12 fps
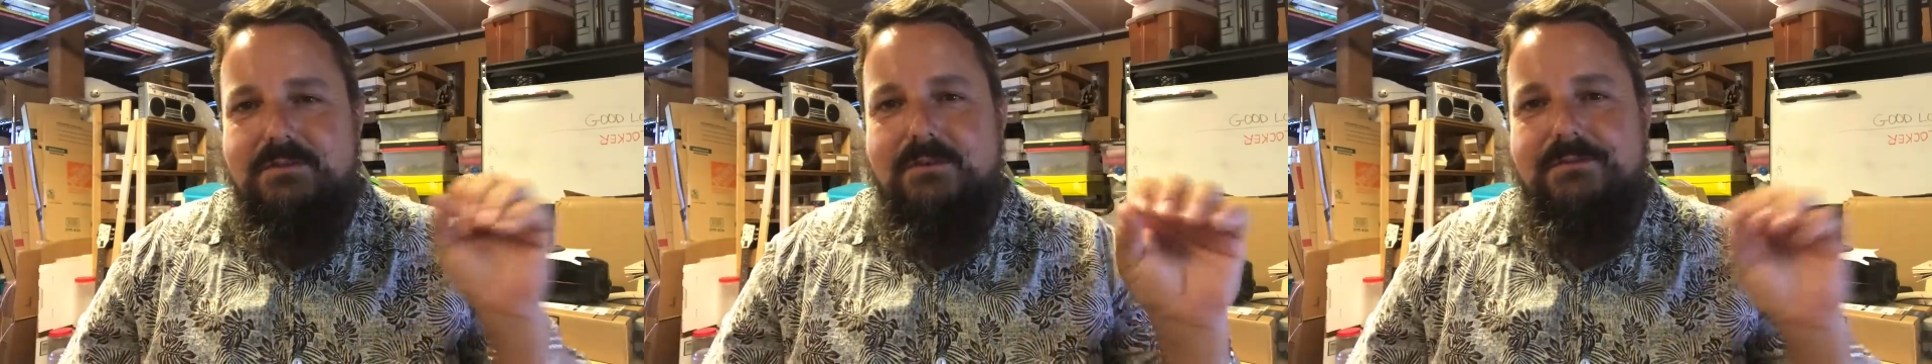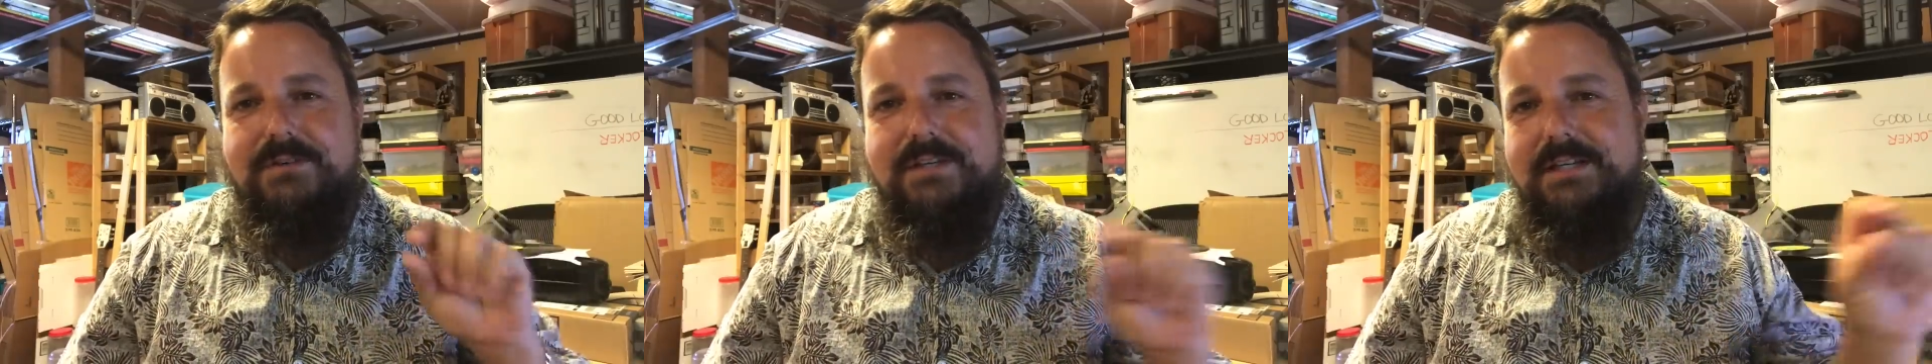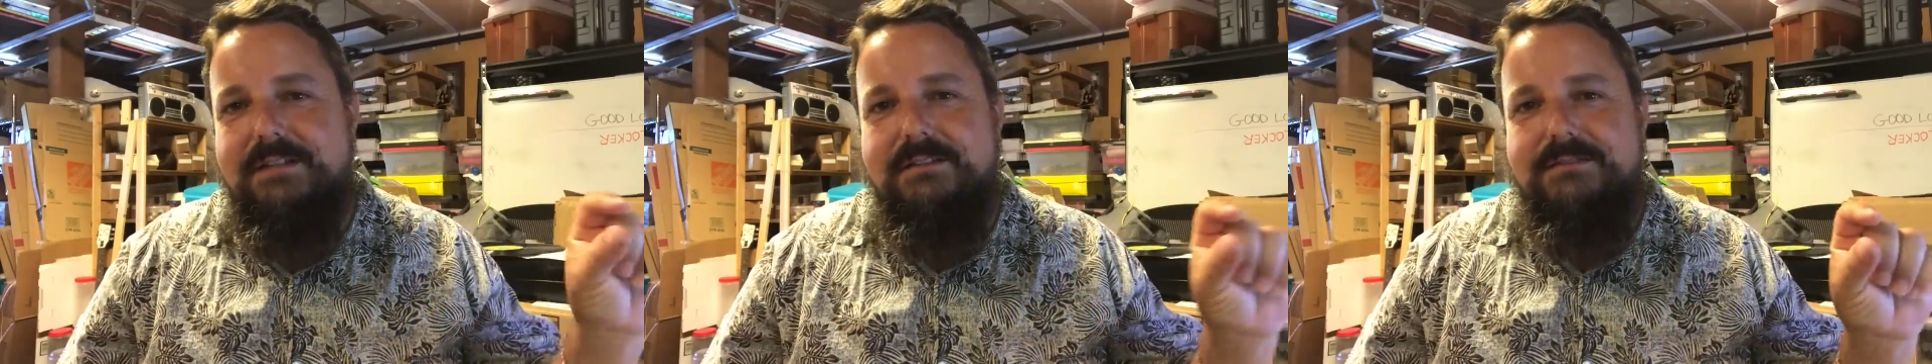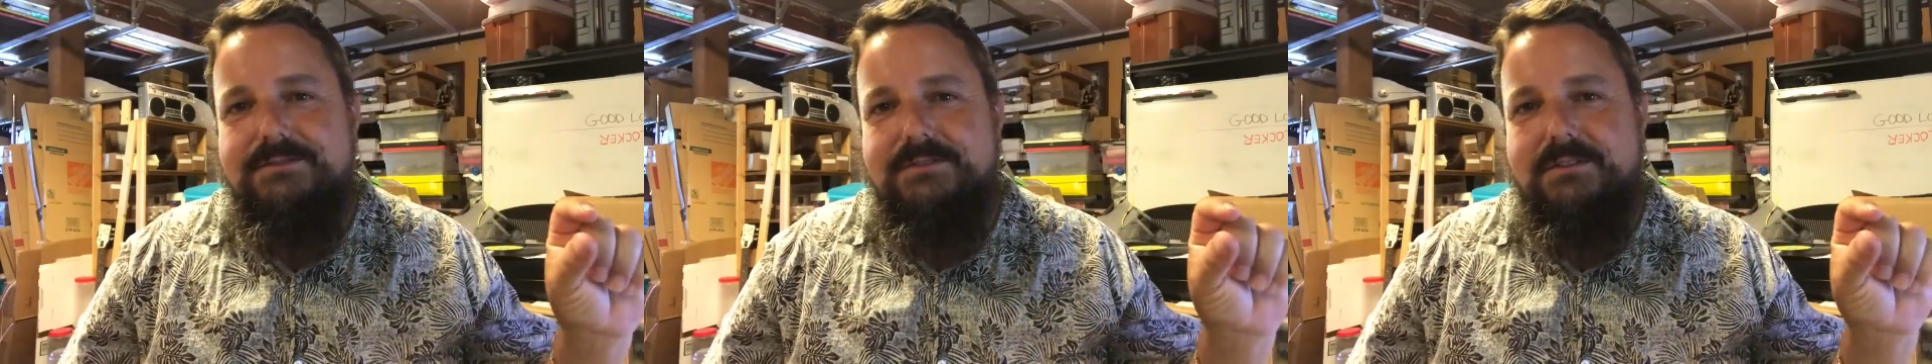Don't forget,
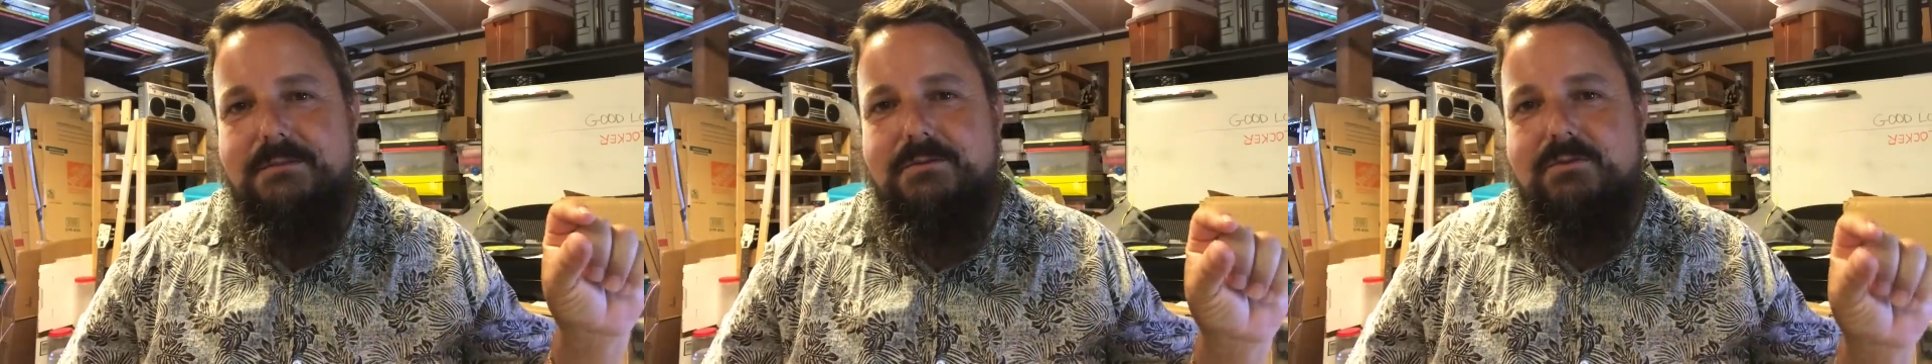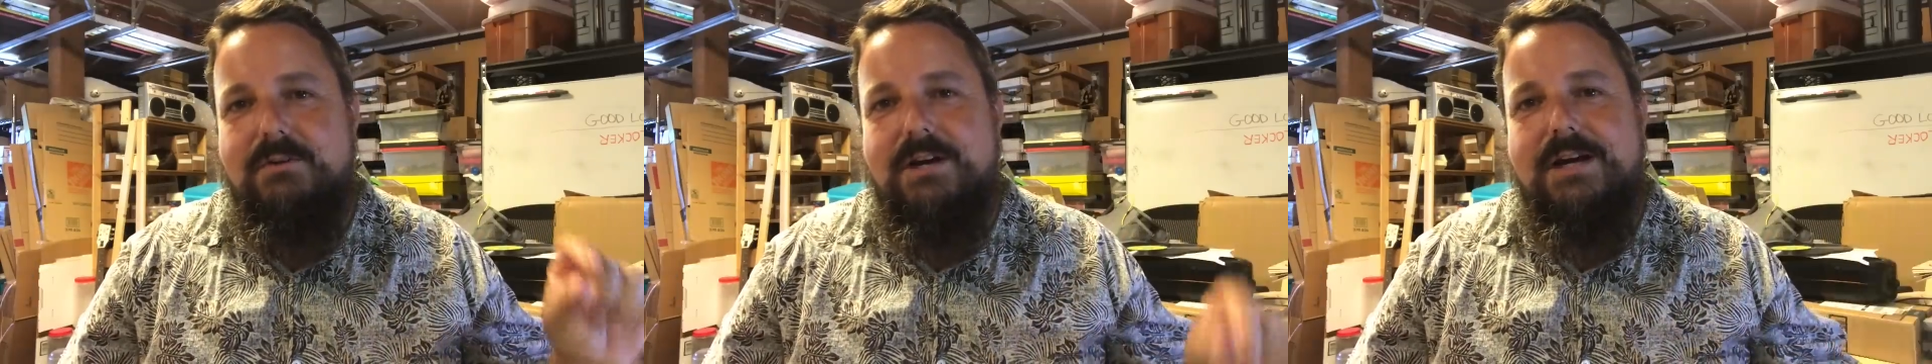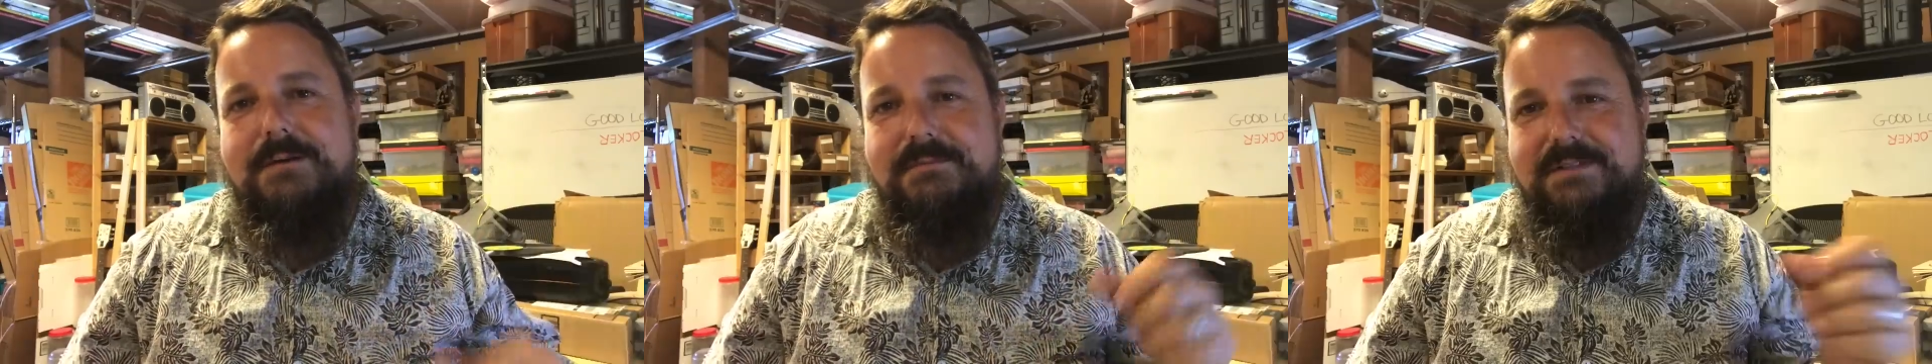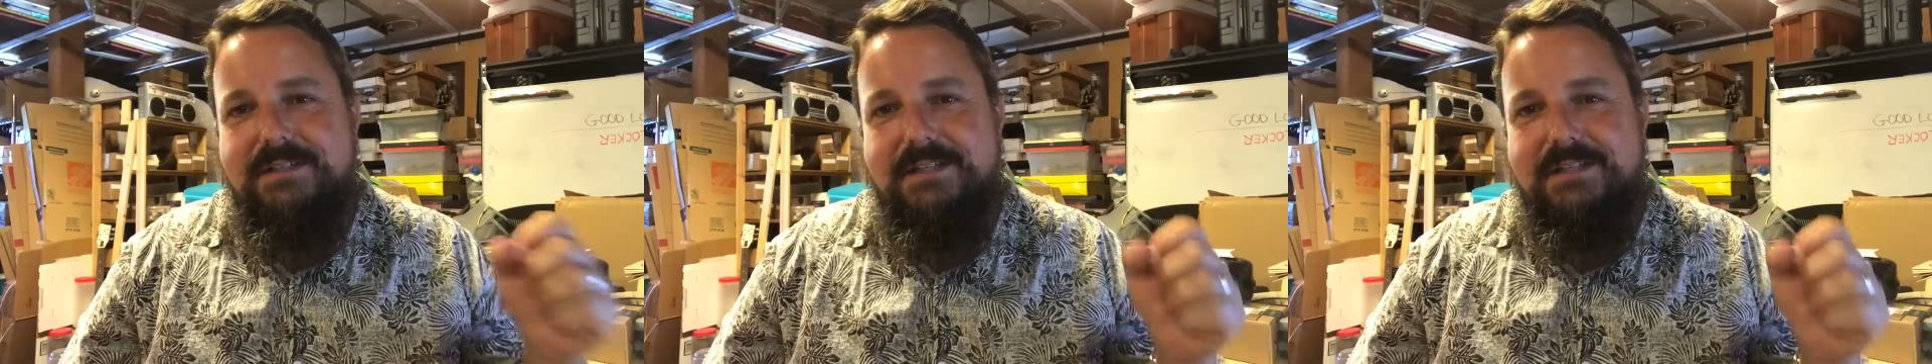subscribe,